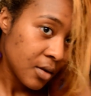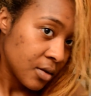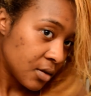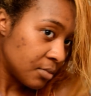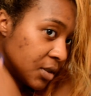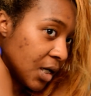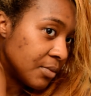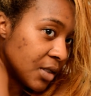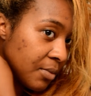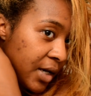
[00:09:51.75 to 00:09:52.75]

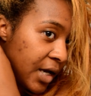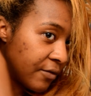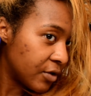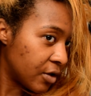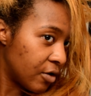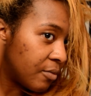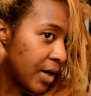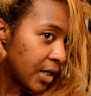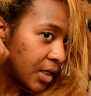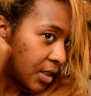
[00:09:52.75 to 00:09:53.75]
Sometimes I might have to go
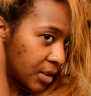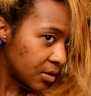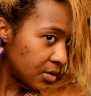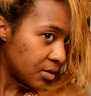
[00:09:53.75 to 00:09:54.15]
back in